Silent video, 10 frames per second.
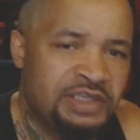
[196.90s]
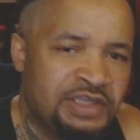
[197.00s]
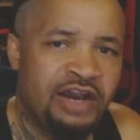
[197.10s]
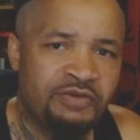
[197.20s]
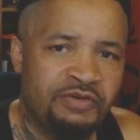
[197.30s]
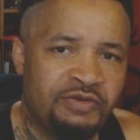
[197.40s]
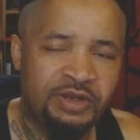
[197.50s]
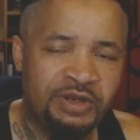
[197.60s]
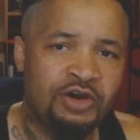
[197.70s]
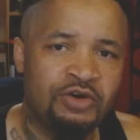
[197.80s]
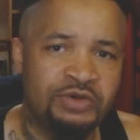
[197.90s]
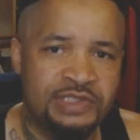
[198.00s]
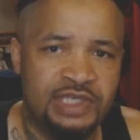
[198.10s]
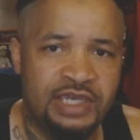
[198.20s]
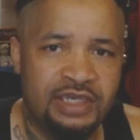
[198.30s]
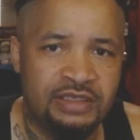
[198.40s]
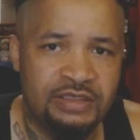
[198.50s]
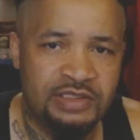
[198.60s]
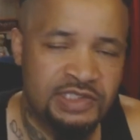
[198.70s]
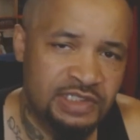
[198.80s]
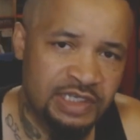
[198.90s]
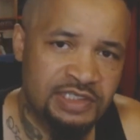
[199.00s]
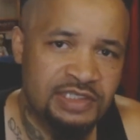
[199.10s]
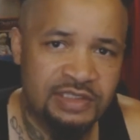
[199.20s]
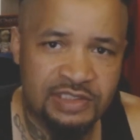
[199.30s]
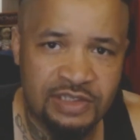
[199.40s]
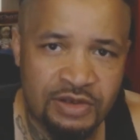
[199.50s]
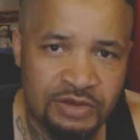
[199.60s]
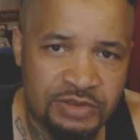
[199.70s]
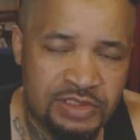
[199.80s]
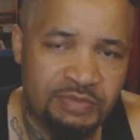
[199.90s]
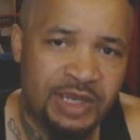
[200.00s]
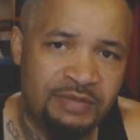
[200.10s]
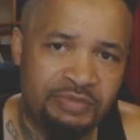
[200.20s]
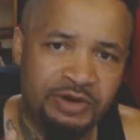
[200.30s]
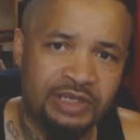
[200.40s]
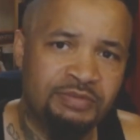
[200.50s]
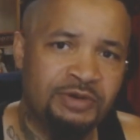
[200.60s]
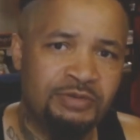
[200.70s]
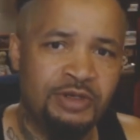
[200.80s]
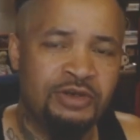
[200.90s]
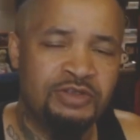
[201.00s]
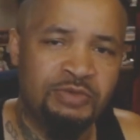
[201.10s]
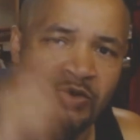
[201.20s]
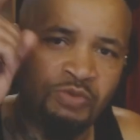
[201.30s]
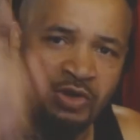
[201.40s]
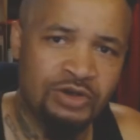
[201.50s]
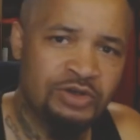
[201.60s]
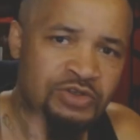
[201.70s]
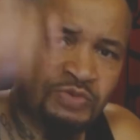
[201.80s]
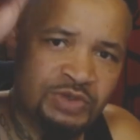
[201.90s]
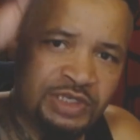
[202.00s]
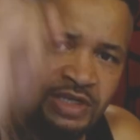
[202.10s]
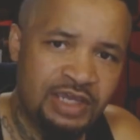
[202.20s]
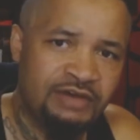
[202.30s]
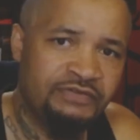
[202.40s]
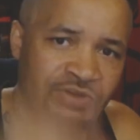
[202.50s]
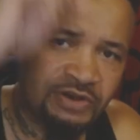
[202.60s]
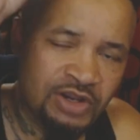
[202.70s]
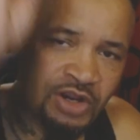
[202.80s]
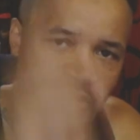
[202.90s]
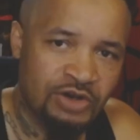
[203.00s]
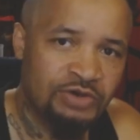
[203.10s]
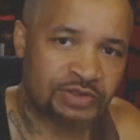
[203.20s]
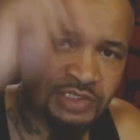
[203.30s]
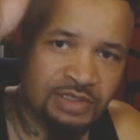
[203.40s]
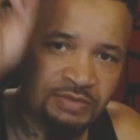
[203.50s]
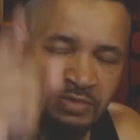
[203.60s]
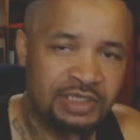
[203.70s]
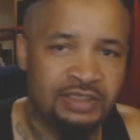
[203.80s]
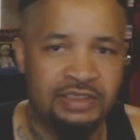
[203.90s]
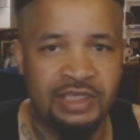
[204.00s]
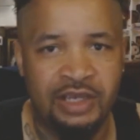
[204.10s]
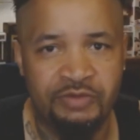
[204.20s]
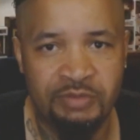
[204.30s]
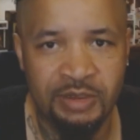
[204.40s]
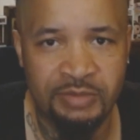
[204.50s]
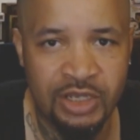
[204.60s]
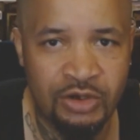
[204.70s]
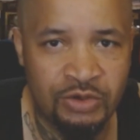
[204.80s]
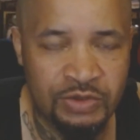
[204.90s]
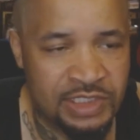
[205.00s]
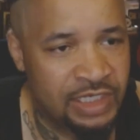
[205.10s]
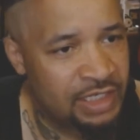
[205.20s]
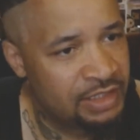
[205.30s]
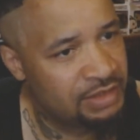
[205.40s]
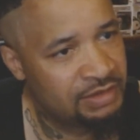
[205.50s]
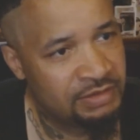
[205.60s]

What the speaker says: Y'all remember that old saying, sticks and stones might break my bones, but words would never hurt me. Y'all remember that old saying?